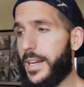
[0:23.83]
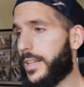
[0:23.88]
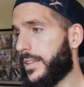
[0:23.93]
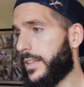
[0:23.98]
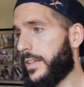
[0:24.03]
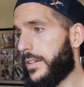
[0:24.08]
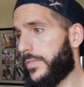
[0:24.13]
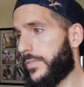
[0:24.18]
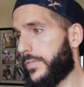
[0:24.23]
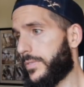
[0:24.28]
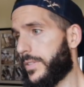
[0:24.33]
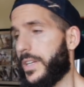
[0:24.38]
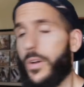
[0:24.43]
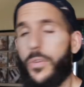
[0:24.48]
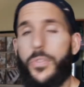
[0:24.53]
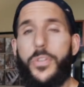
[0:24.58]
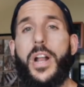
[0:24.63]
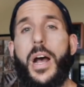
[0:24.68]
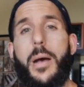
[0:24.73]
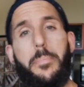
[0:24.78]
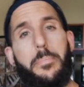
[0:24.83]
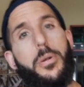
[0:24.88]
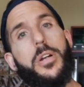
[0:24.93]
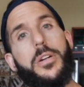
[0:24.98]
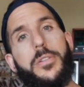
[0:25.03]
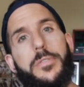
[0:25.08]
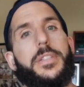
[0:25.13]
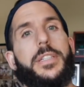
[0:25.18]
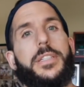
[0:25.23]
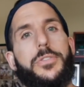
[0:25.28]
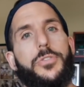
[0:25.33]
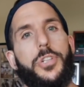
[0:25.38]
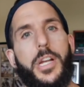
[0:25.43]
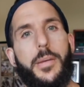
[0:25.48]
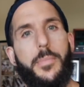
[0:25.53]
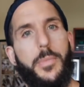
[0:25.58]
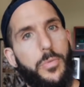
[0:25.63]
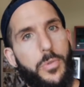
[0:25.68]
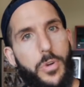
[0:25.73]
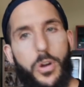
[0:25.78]
I love, they're not perfect, don't
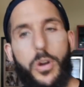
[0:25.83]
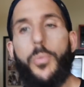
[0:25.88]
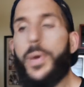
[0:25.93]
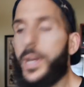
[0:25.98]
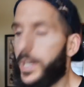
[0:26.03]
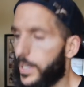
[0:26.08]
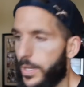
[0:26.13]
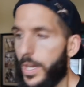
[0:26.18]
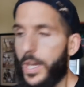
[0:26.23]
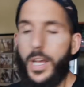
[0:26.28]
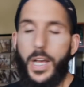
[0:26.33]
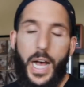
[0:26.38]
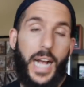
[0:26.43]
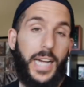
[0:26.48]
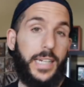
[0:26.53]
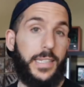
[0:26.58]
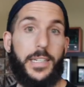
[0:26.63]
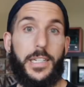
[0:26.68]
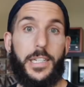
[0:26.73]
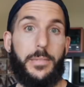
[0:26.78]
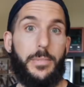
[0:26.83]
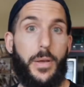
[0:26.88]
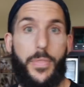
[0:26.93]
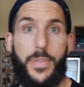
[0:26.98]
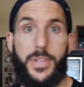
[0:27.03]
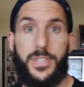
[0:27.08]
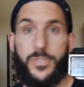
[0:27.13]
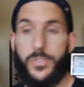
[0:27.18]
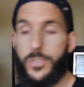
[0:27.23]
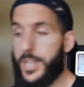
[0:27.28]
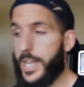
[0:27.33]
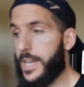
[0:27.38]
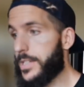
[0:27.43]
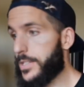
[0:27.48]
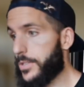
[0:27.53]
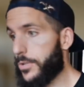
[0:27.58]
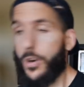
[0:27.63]
get me wrong. I could talk about this for days.